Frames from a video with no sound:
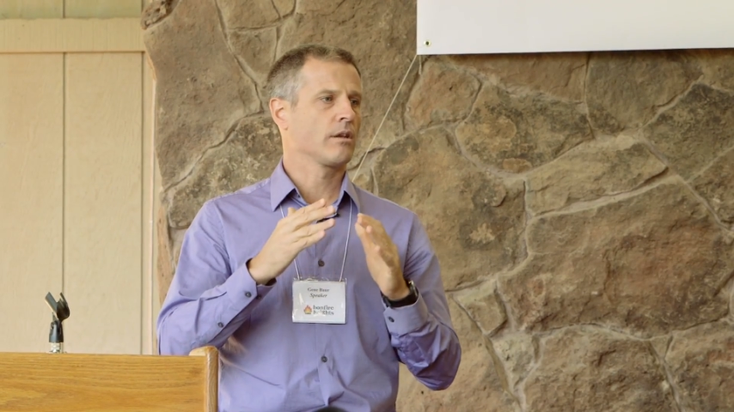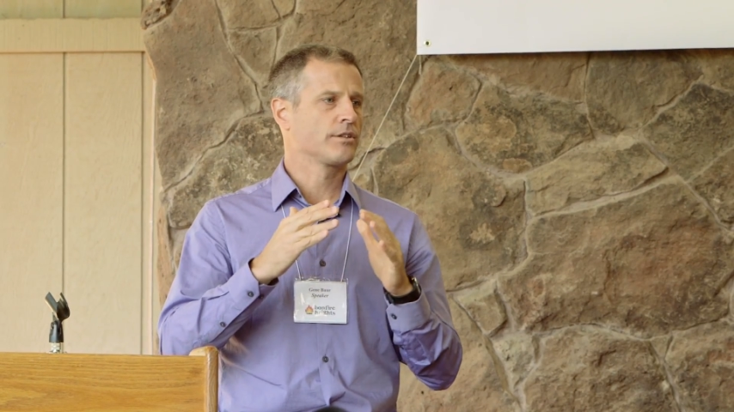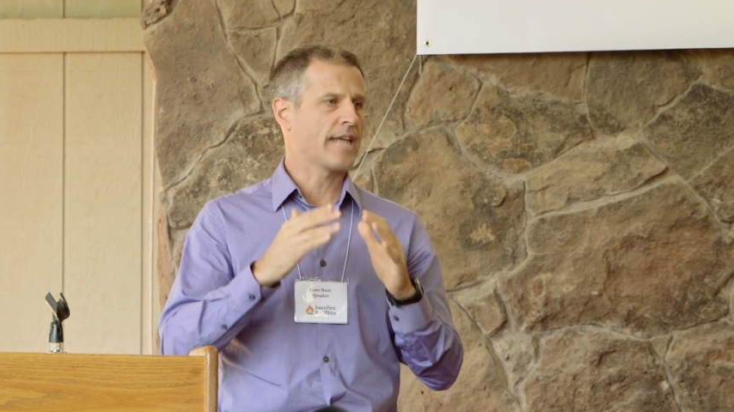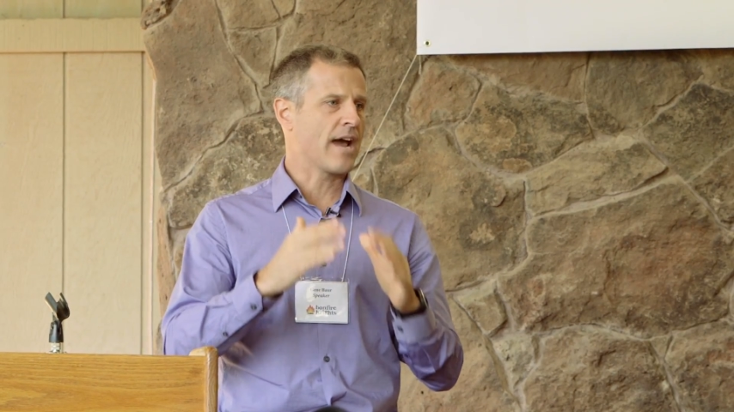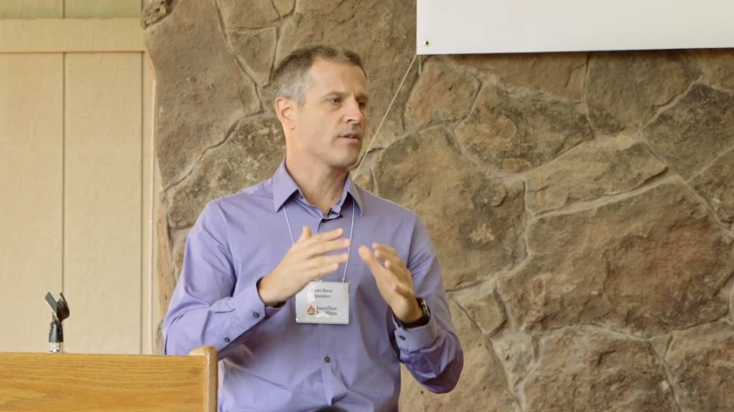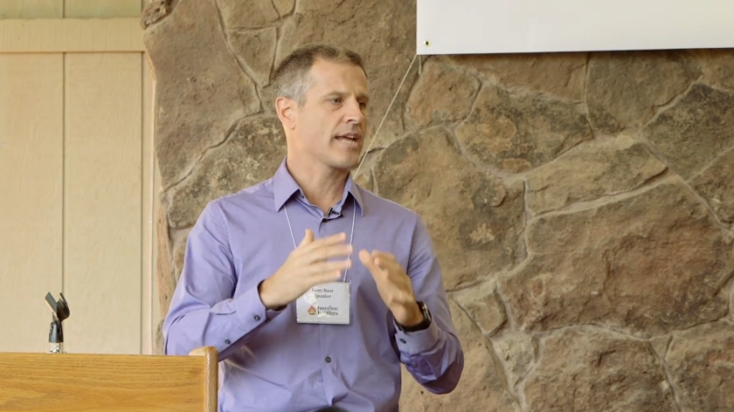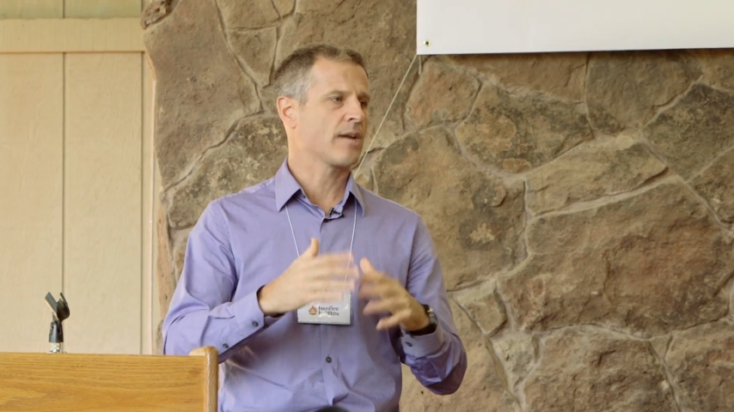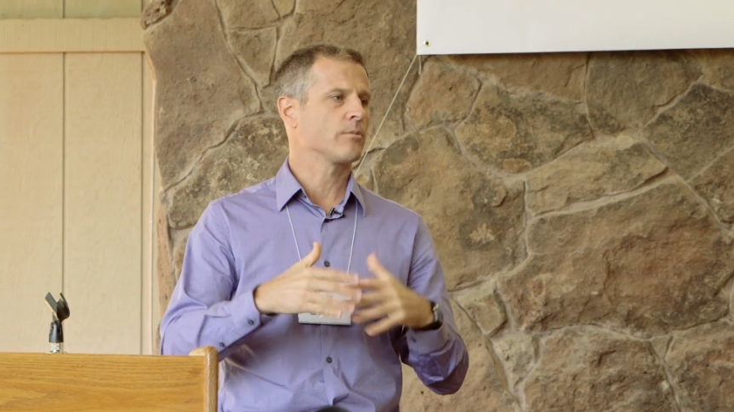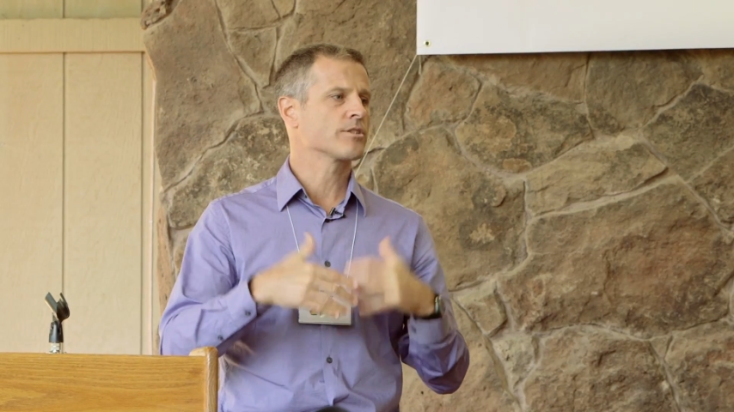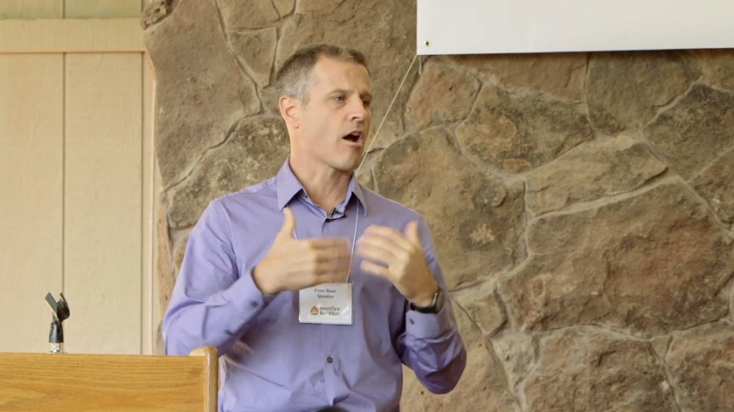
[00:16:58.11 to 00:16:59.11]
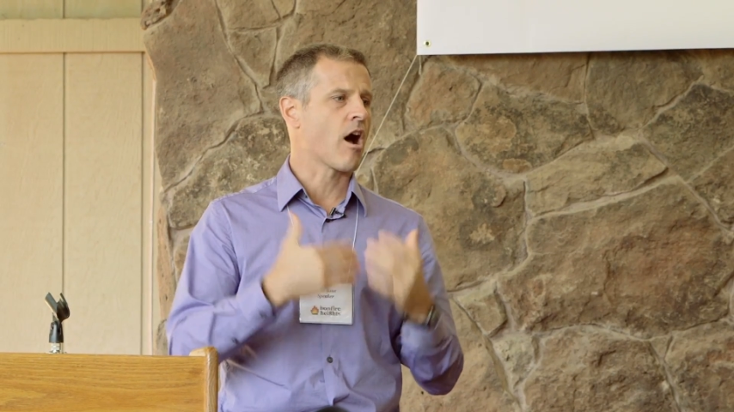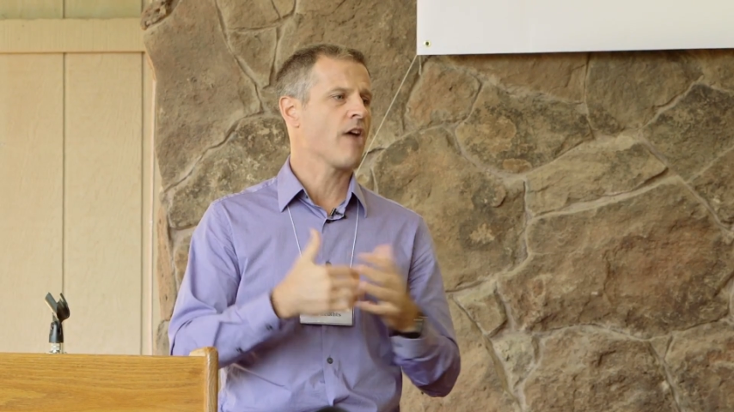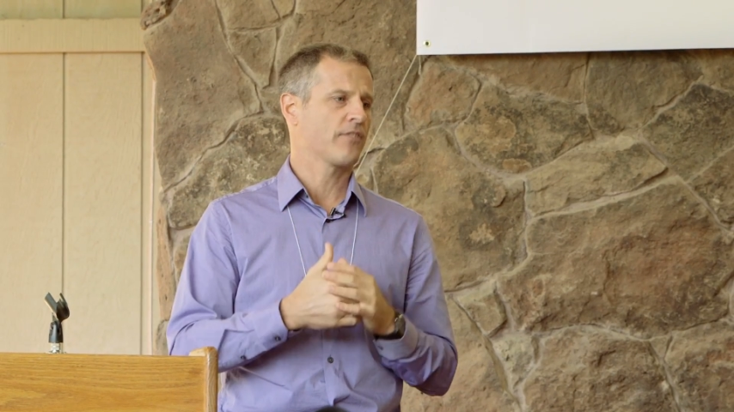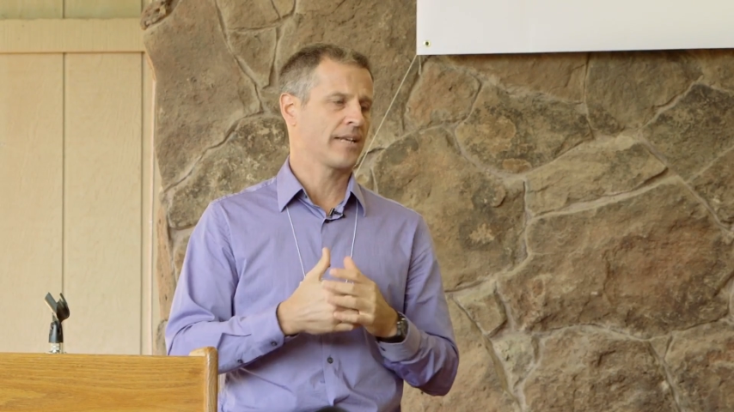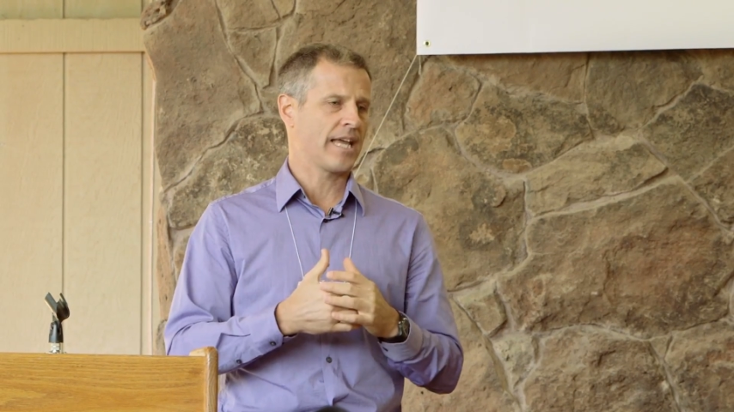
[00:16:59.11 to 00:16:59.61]
downed animals
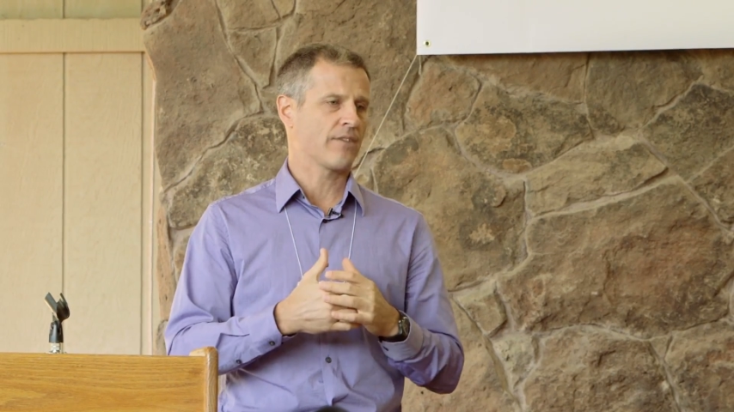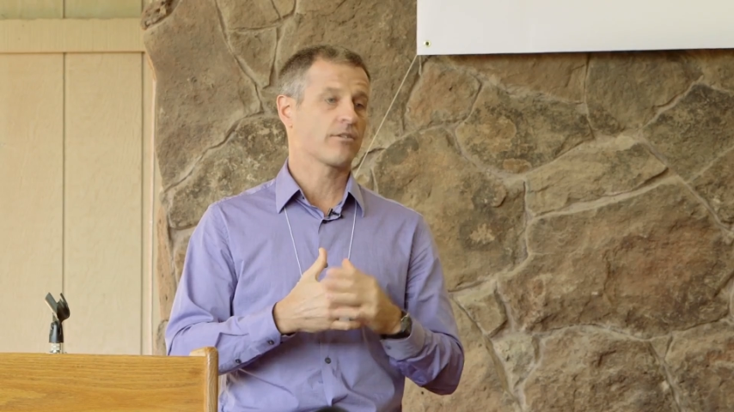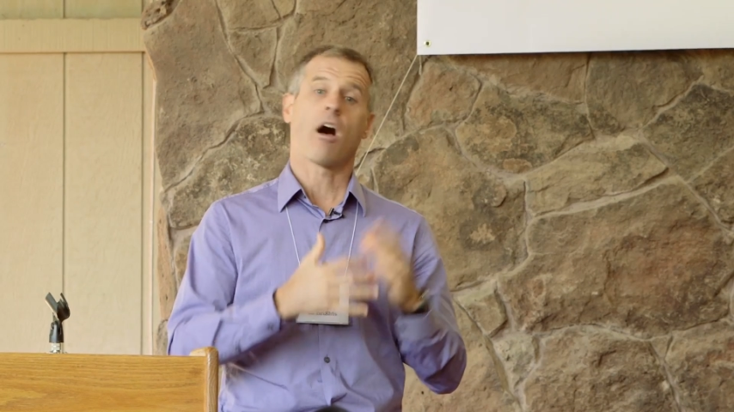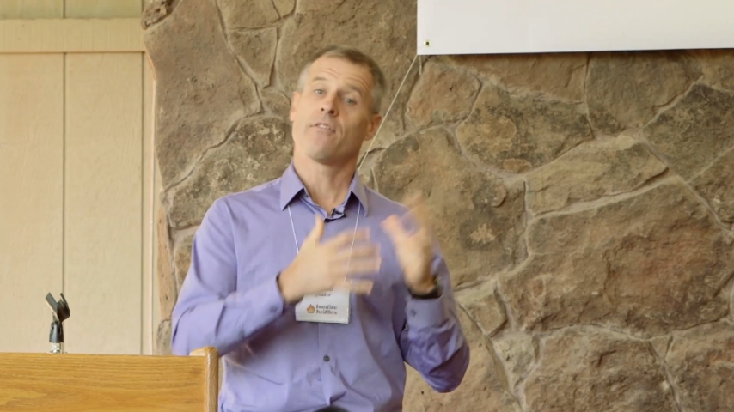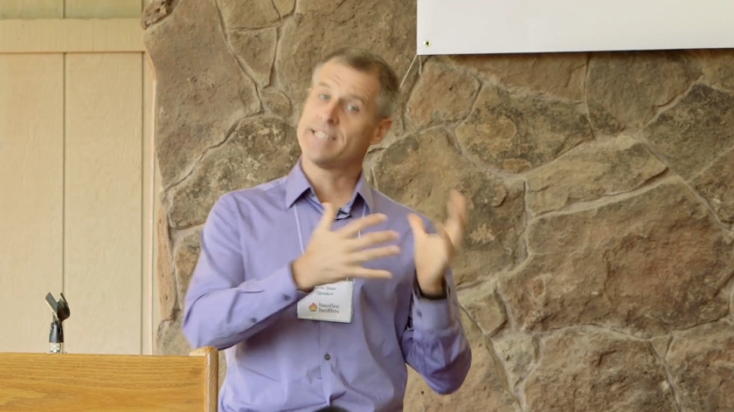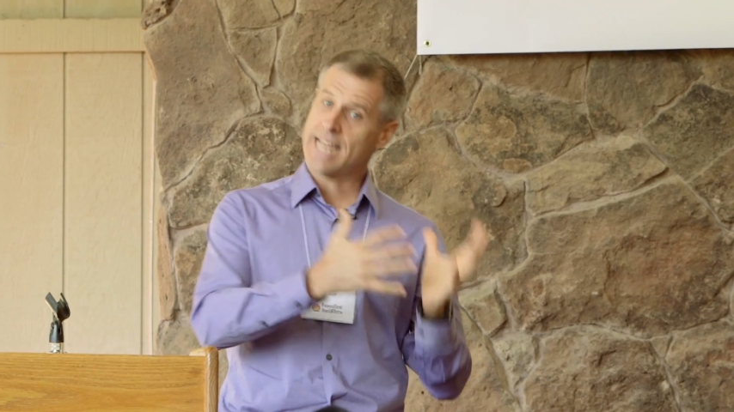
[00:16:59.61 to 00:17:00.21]
often left on the